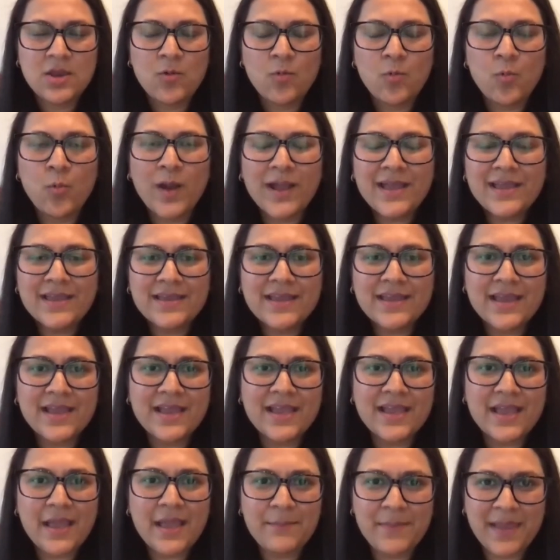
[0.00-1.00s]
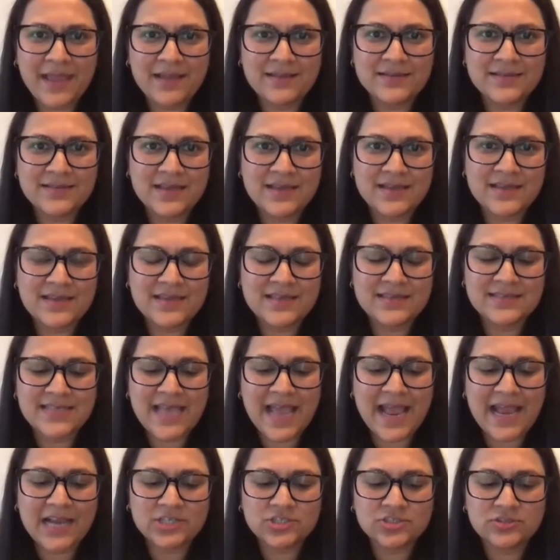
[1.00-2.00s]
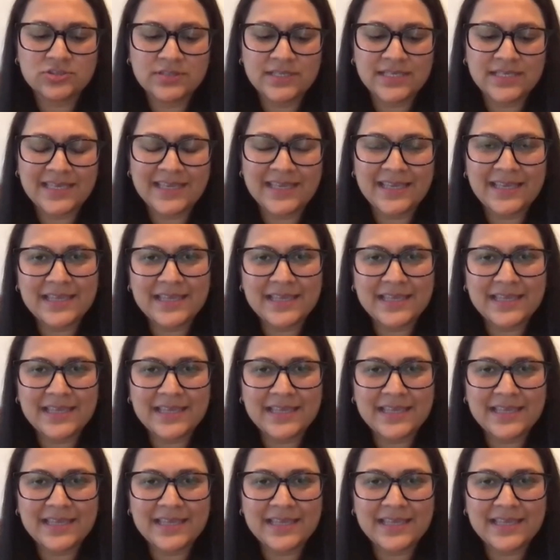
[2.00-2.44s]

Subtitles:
What, Amanda, is actually